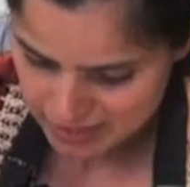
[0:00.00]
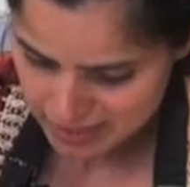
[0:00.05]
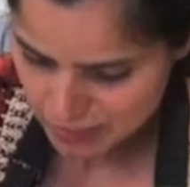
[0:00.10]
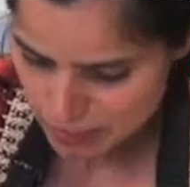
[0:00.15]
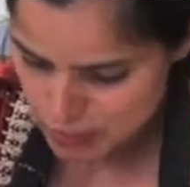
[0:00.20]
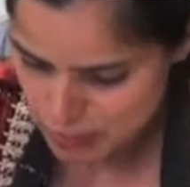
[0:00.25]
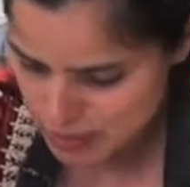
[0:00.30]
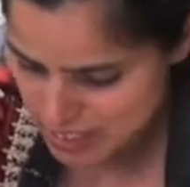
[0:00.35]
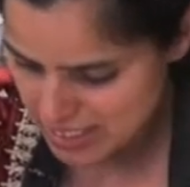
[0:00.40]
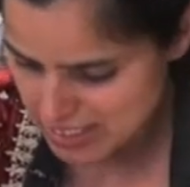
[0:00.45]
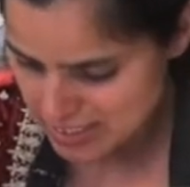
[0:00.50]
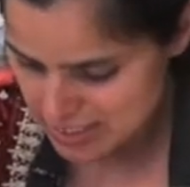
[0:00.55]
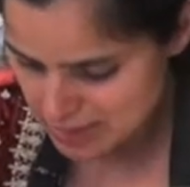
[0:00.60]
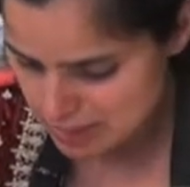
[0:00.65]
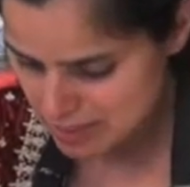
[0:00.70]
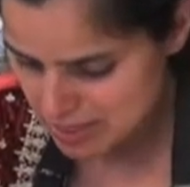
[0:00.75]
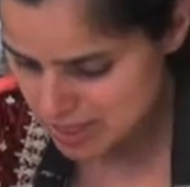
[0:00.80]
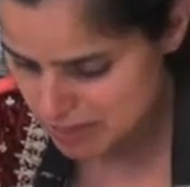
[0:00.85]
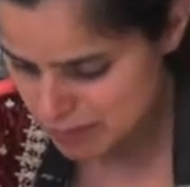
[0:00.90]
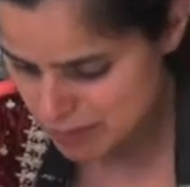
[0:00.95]
If you can't
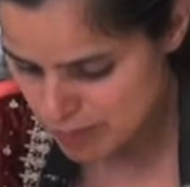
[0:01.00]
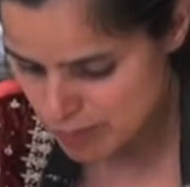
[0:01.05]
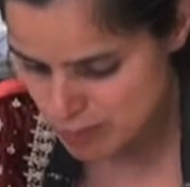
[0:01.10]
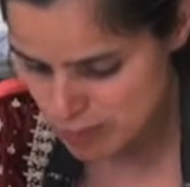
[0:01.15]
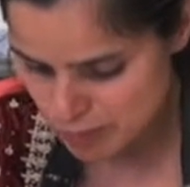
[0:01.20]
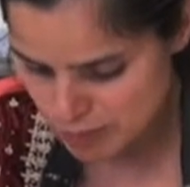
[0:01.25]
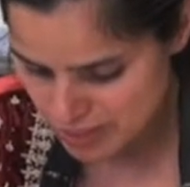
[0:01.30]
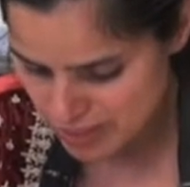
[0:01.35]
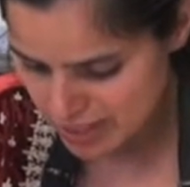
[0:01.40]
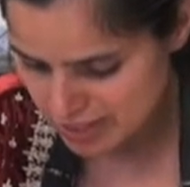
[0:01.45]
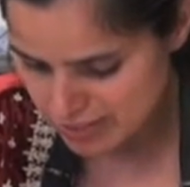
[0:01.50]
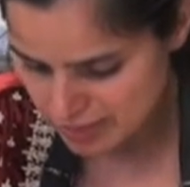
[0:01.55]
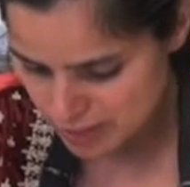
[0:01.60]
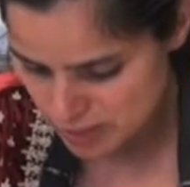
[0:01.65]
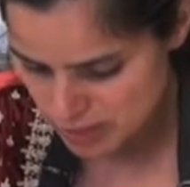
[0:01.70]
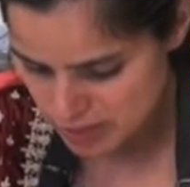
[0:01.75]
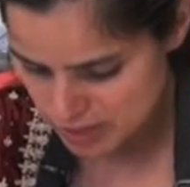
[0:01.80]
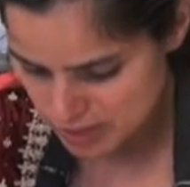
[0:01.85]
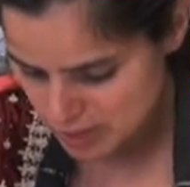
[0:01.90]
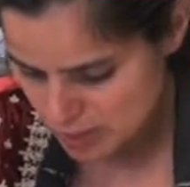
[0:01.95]
smell it from over there,
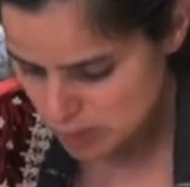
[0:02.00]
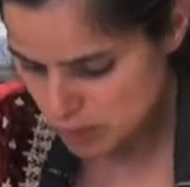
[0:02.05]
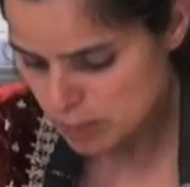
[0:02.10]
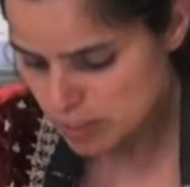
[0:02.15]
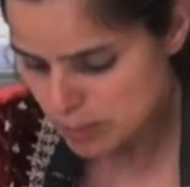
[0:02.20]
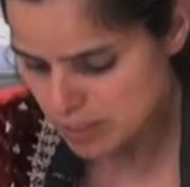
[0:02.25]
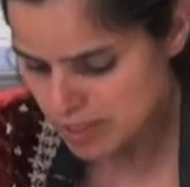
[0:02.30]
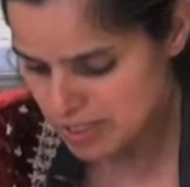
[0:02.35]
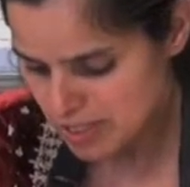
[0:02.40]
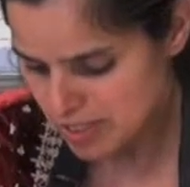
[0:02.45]
we'll put